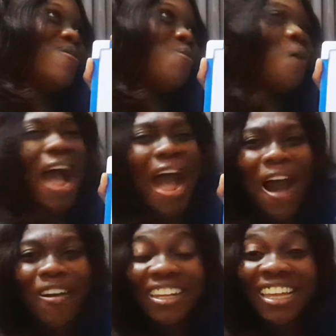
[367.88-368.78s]

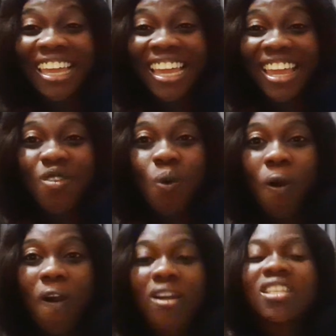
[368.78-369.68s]
Wow, the kicking
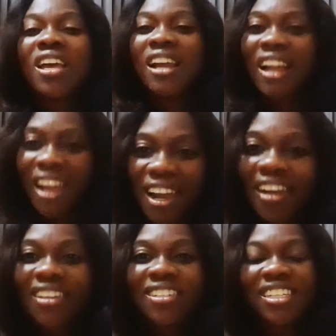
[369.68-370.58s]
word.
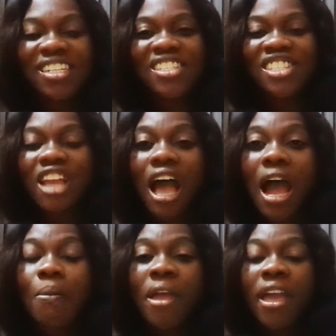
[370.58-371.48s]
Good
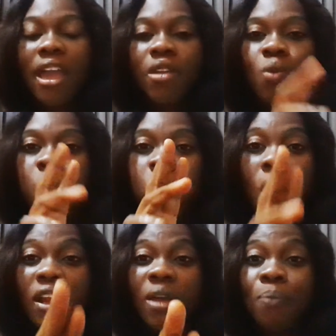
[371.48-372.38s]
job. And
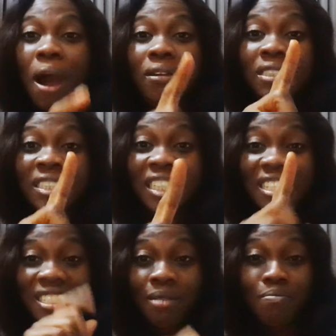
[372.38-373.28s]
what about
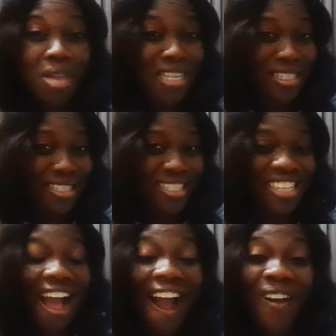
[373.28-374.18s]
this amazing
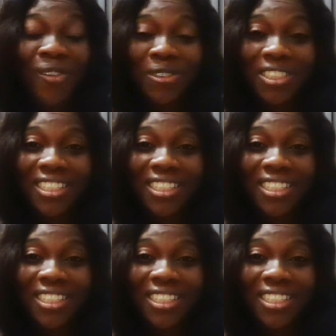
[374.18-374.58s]
sound?